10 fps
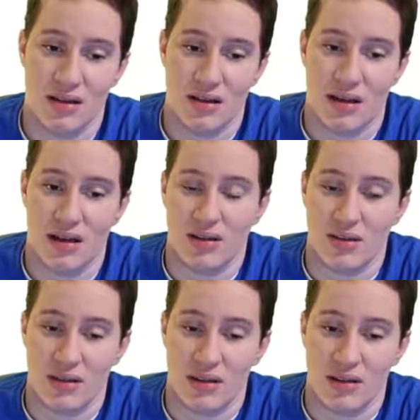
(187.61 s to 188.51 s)
and I know
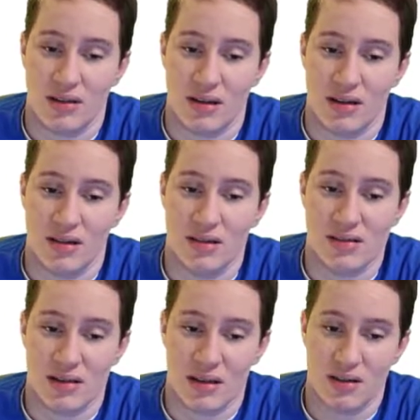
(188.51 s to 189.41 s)
that
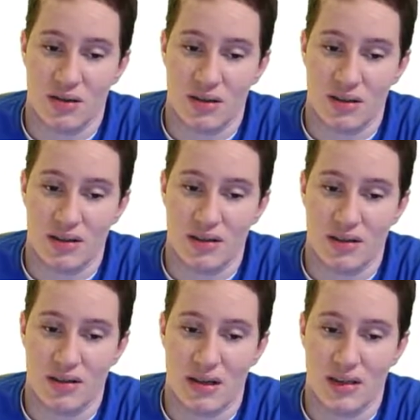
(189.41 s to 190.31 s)
this angle
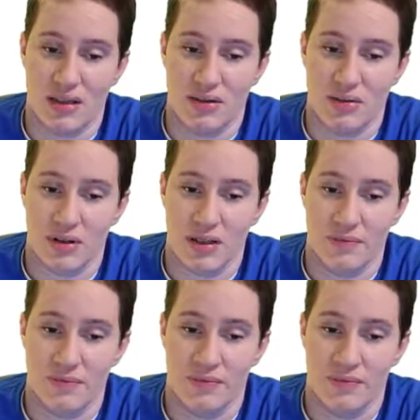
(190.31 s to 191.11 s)
is 83,